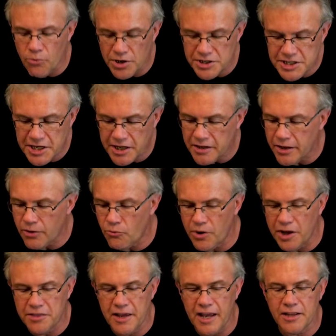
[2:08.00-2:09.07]
dealing
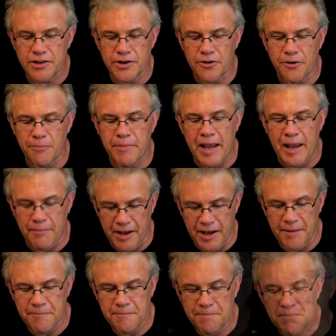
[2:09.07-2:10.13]
with a little
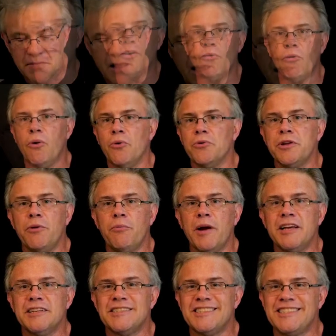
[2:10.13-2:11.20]
baby who only
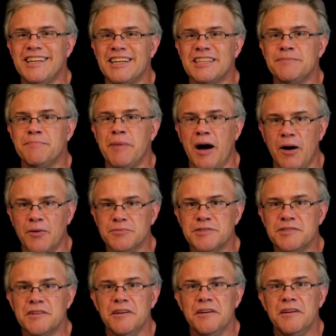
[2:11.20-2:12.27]
weighs 6
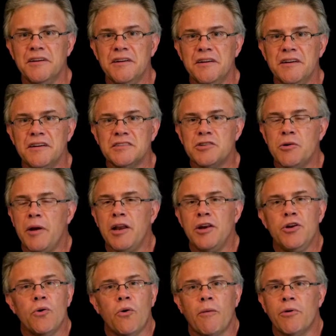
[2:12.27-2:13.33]
pounds. So a
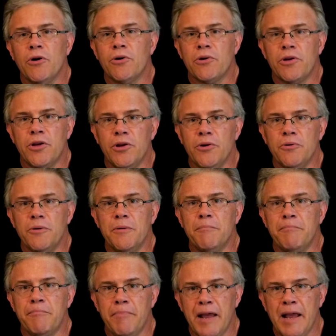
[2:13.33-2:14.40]
normal,
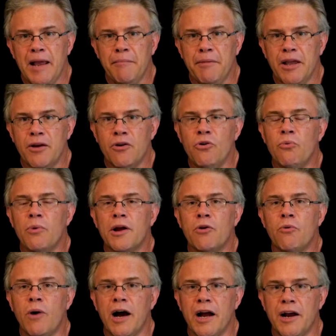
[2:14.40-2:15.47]
cute baby who
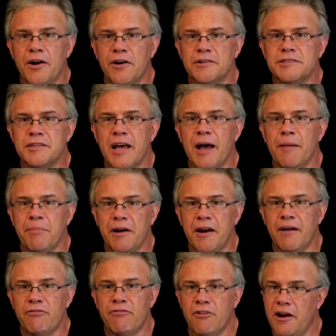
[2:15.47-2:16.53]
requires
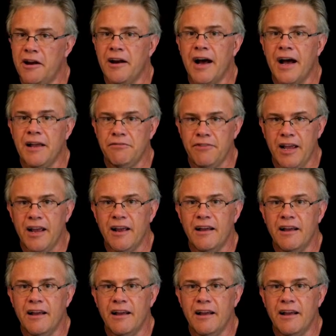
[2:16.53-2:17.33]
epinephrine IV.